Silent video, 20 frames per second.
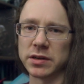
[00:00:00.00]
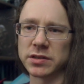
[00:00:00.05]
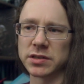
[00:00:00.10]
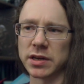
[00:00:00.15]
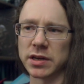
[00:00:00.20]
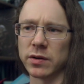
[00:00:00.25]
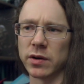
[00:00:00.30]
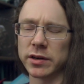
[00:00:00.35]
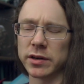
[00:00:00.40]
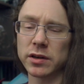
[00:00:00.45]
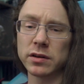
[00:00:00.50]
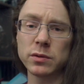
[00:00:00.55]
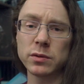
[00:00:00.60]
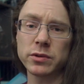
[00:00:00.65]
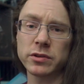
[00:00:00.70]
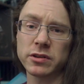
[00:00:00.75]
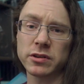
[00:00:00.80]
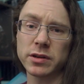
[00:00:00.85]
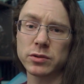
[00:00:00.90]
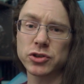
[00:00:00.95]
So I don't know
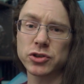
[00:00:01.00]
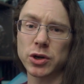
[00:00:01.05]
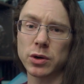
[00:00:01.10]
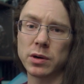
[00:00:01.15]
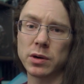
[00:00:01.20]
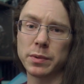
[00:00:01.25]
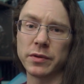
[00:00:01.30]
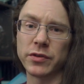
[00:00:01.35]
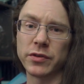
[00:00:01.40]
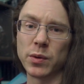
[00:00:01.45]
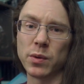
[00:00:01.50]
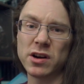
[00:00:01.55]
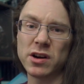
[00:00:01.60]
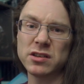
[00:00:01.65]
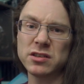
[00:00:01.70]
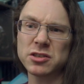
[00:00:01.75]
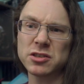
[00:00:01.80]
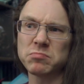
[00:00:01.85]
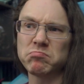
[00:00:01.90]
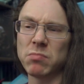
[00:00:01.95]
whether they'll show up if you
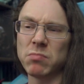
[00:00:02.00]
aren't.